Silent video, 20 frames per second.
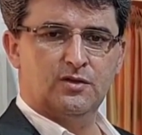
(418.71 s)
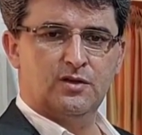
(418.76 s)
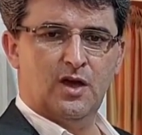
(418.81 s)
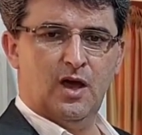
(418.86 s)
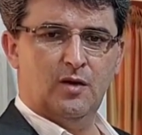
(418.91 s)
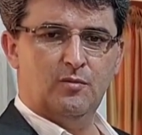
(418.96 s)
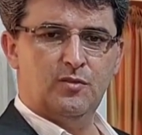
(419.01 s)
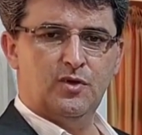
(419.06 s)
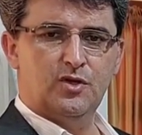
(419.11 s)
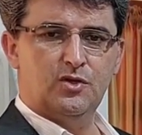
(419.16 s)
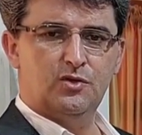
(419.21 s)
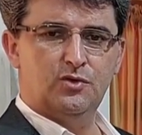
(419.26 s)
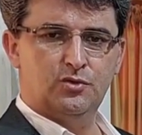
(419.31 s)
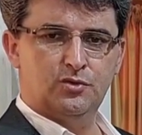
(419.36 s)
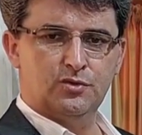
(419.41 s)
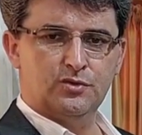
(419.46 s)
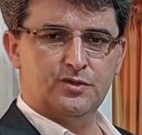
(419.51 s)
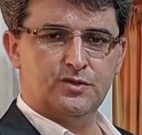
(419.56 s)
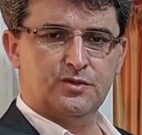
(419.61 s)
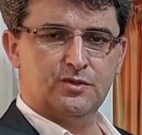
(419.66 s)
or it
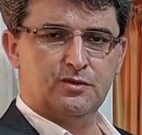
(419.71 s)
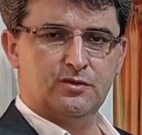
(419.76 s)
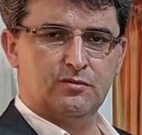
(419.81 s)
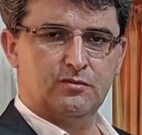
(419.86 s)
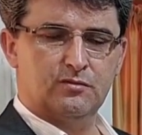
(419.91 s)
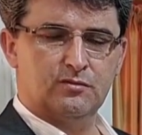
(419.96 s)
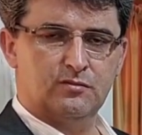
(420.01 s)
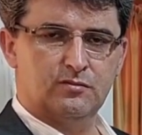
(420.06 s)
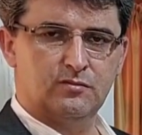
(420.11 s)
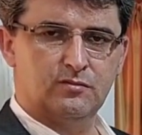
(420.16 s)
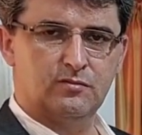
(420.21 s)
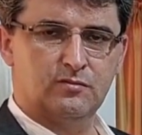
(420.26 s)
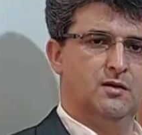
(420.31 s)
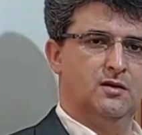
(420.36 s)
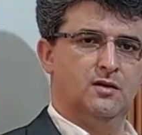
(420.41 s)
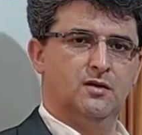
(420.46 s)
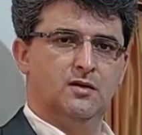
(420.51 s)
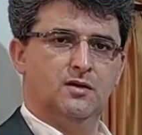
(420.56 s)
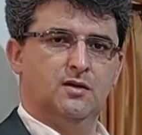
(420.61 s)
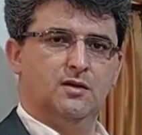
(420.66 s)
can be used
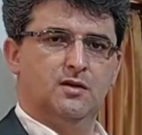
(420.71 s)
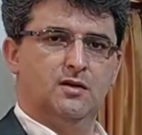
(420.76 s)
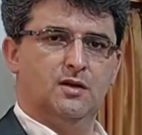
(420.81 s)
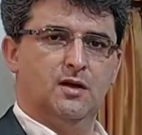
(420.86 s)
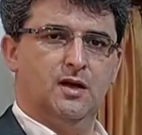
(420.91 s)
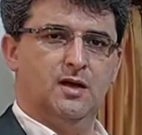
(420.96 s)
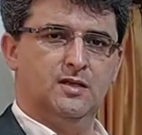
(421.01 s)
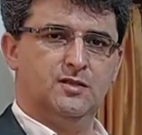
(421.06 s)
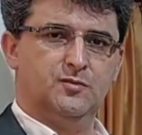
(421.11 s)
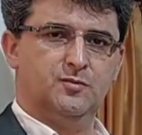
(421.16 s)
as